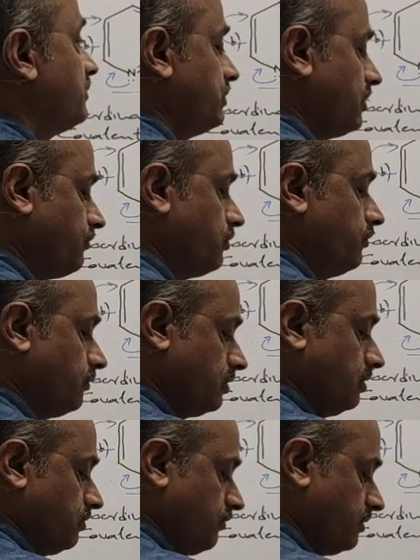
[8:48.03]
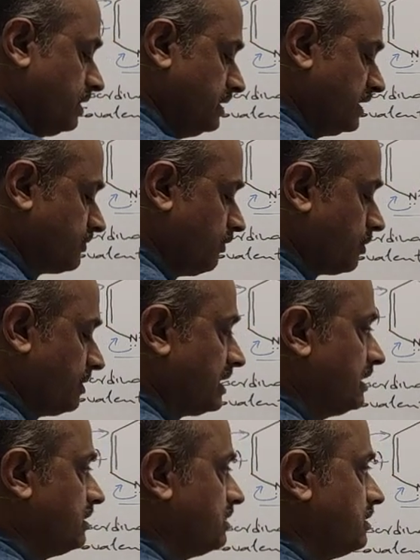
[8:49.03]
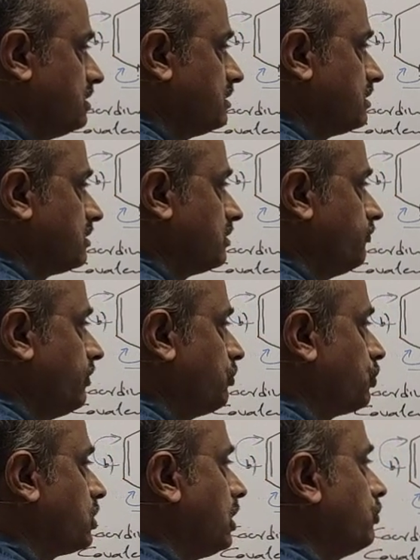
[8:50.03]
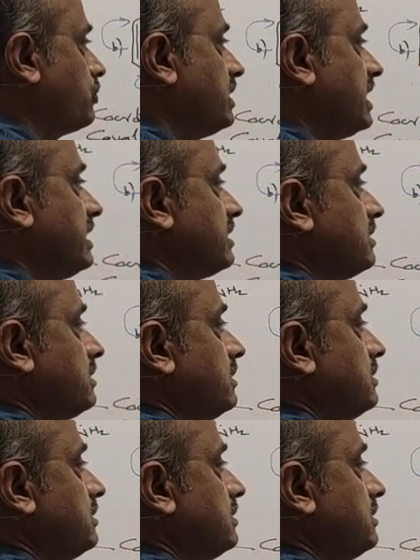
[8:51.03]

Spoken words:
Therefore, in this formula, we have to count that